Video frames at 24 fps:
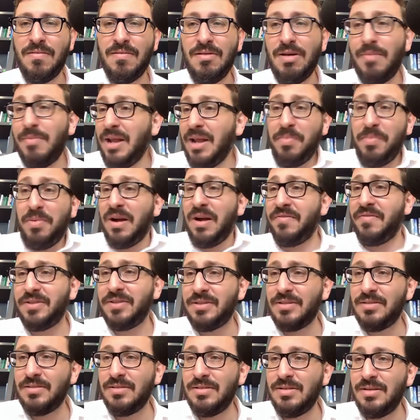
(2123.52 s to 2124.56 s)
Not a
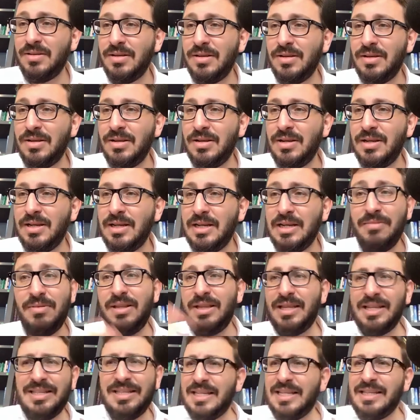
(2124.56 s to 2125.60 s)
prophet.
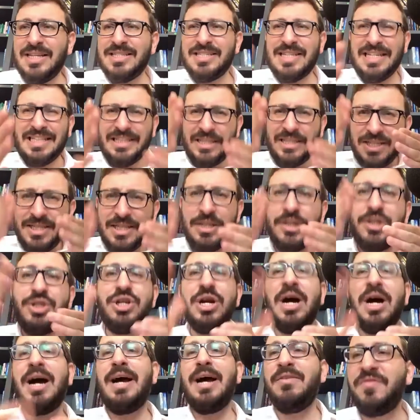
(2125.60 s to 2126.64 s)
It, does, it doesn't
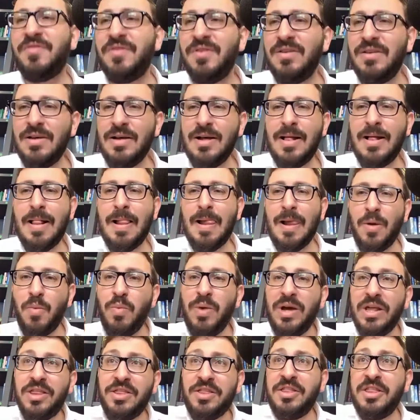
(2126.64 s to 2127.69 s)
jive
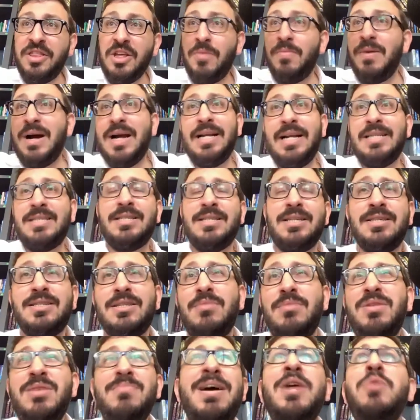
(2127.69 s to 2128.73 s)
with the Almighty's
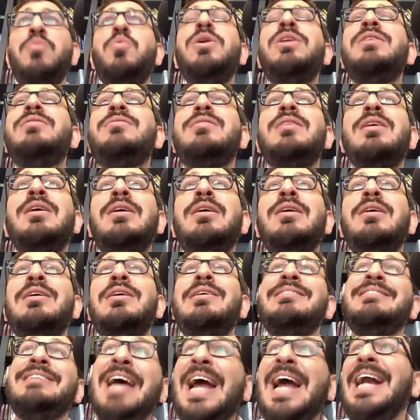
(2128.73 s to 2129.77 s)
system. The Almighty wouldn't
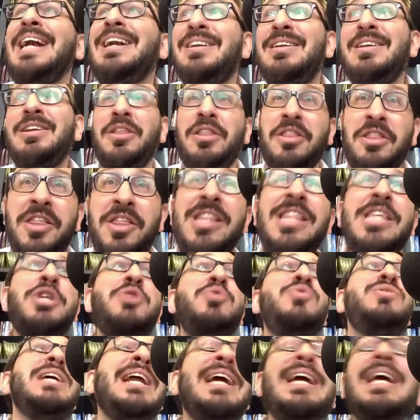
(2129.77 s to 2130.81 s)
take, you know, the thing that you
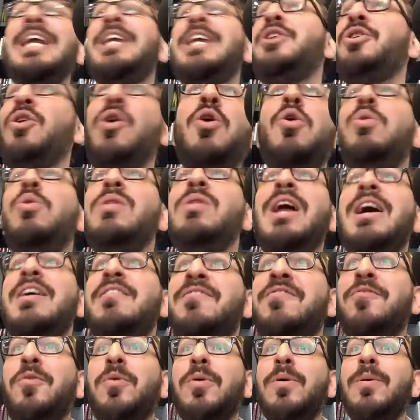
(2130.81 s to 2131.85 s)
dedicated your whole
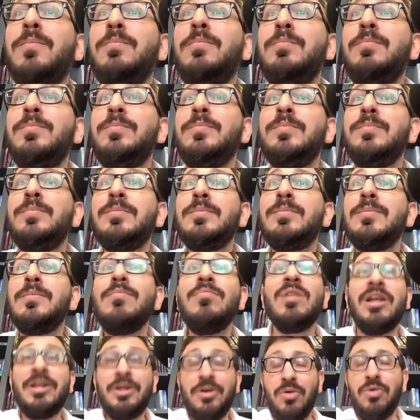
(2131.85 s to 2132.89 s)
life for,
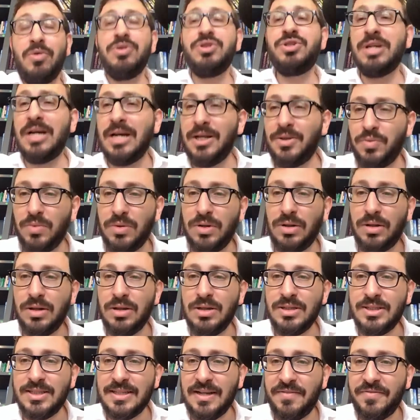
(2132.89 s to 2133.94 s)
and your own child will
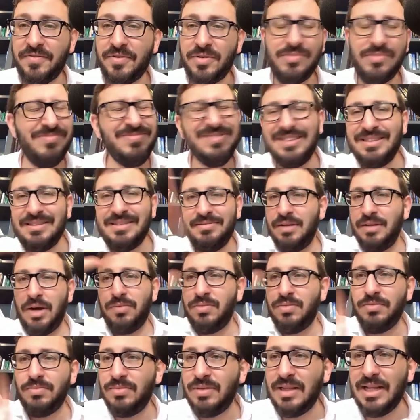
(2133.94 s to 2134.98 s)
suffer. No,
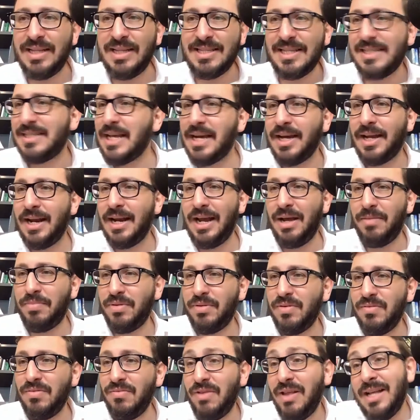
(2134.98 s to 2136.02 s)
that, that's not going to happen.
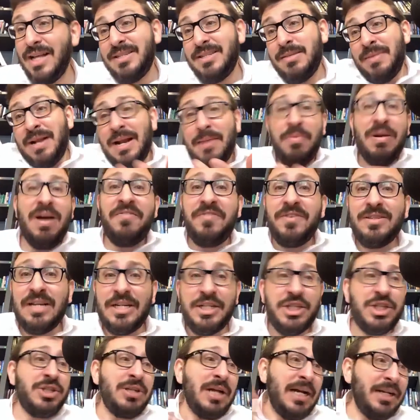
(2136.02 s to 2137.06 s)
That's not a prophet. I
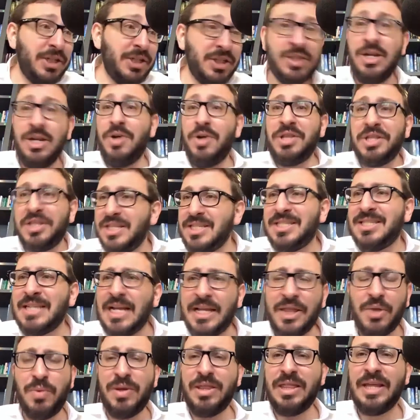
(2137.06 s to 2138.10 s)
just, I just know that this is
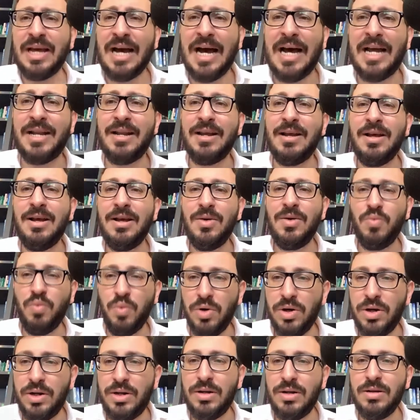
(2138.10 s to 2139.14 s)
not the way that God
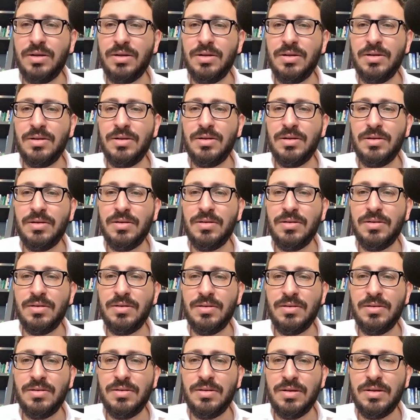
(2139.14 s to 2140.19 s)
would
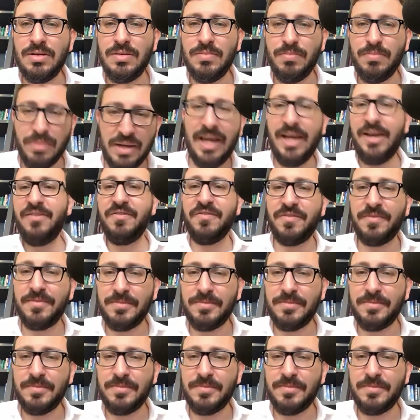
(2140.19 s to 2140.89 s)
behave.